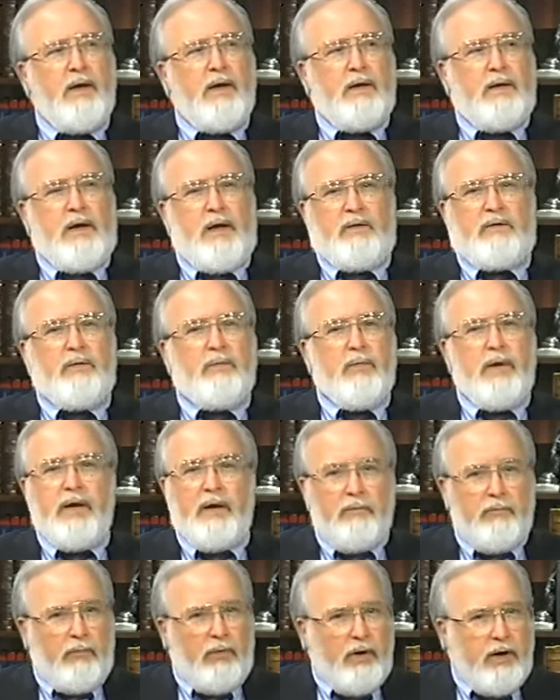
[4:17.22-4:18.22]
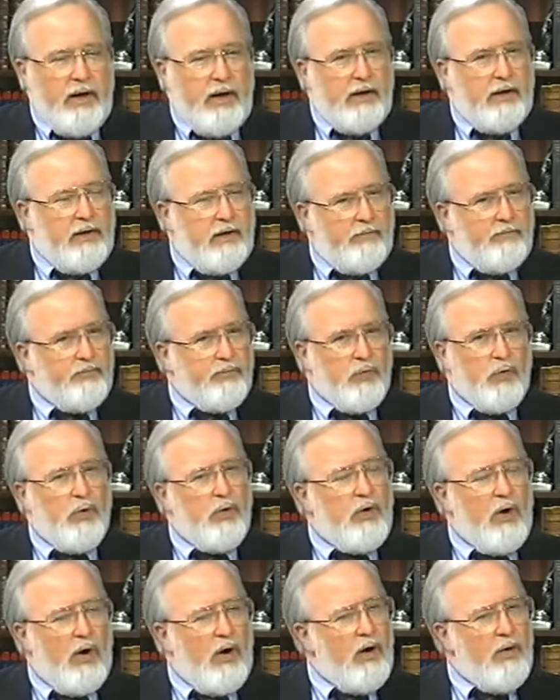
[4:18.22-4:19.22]
Now, to make brick,
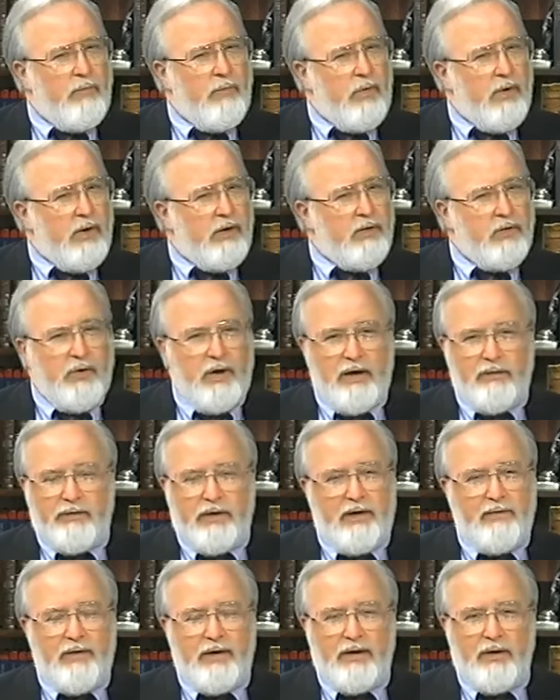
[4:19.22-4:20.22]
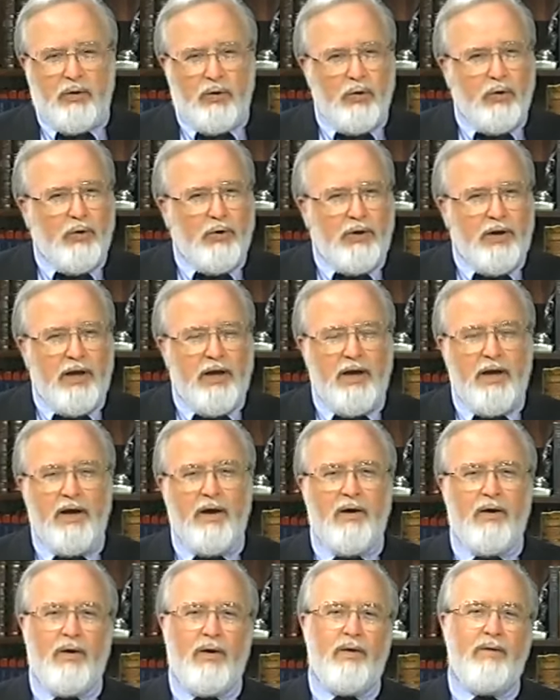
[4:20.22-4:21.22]
good hard brick, you have to have a good
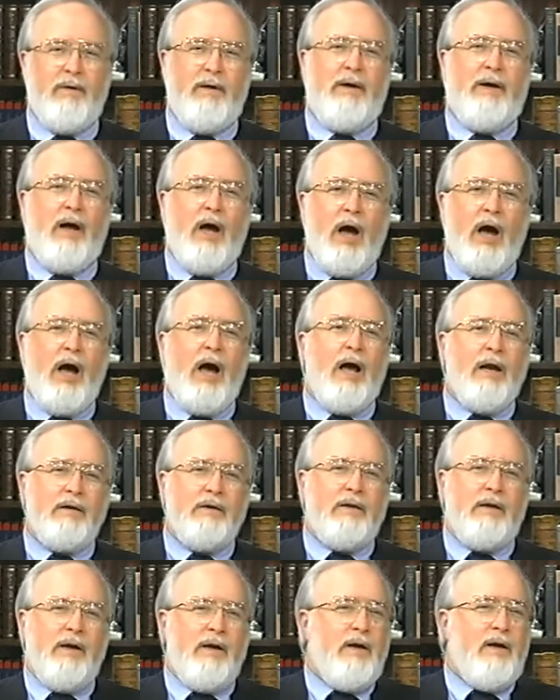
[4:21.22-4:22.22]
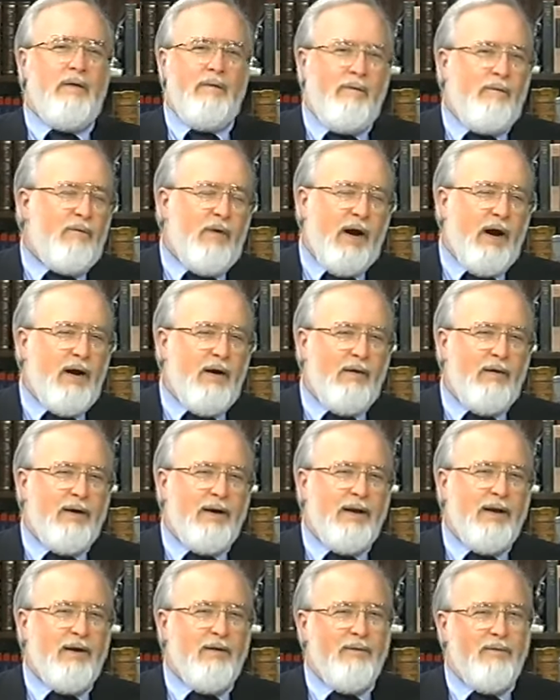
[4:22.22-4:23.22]
hot
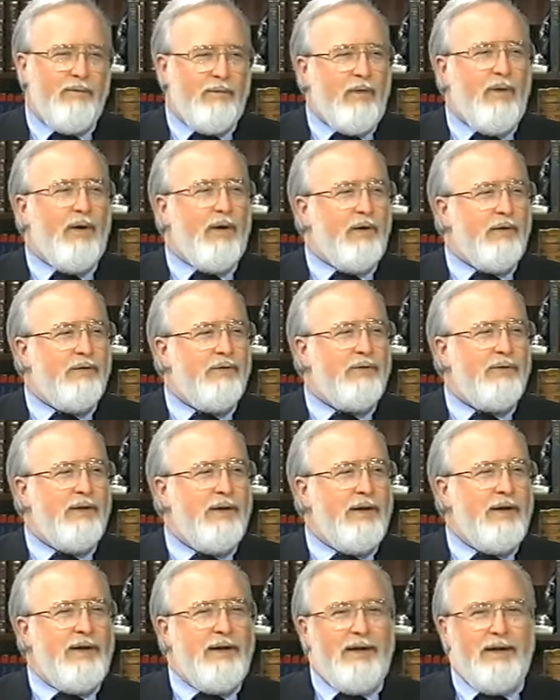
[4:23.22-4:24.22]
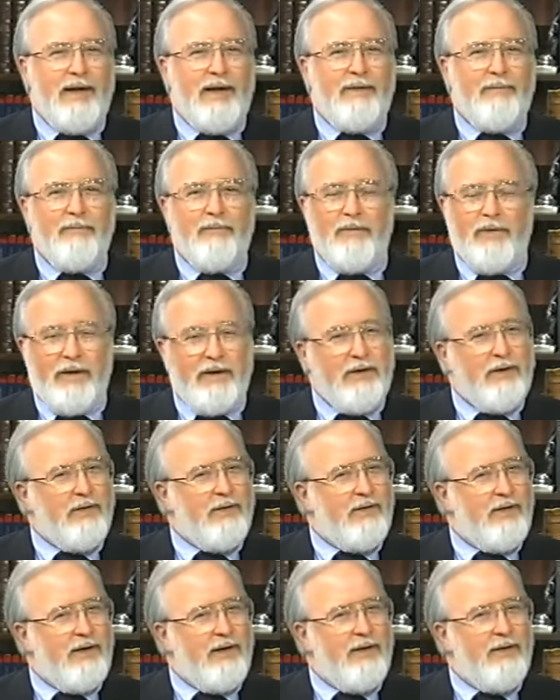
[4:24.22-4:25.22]
fiery furnace. And
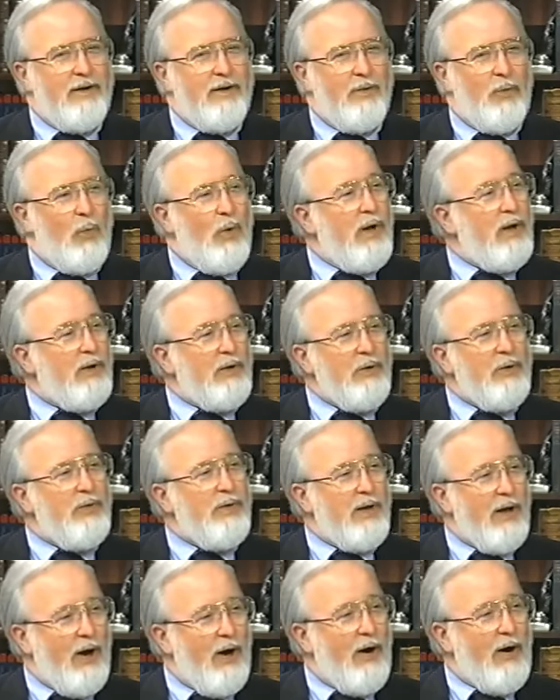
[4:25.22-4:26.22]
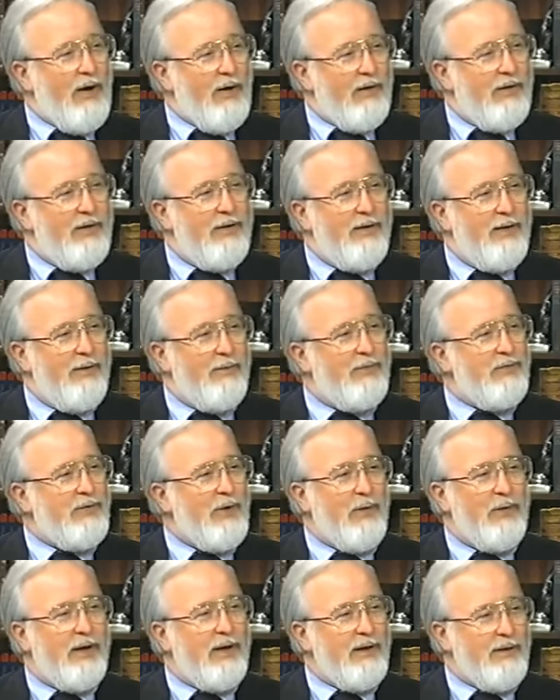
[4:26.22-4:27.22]
they well knew the art of
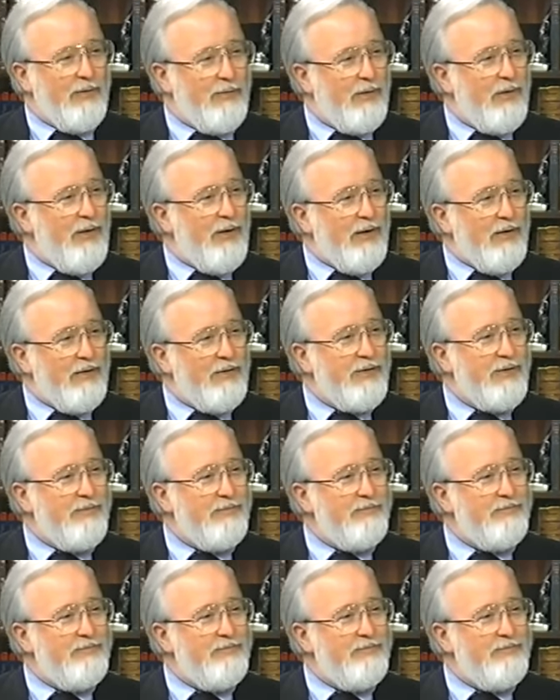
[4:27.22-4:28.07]
stoking the furnace.